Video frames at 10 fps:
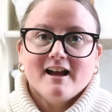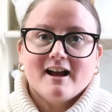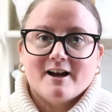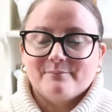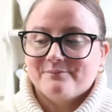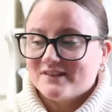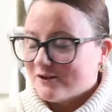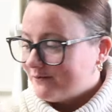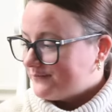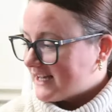Um,
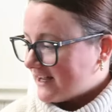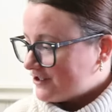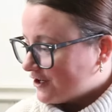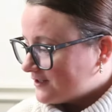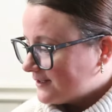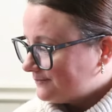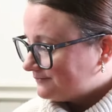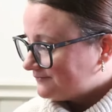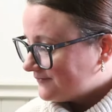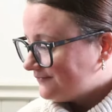so dad jokes,
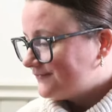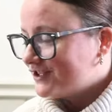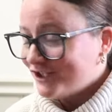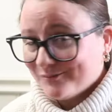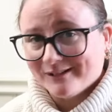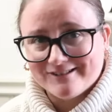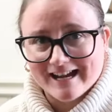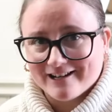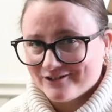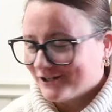stupid
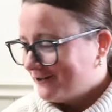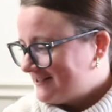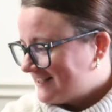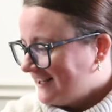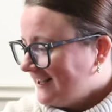dad jokes.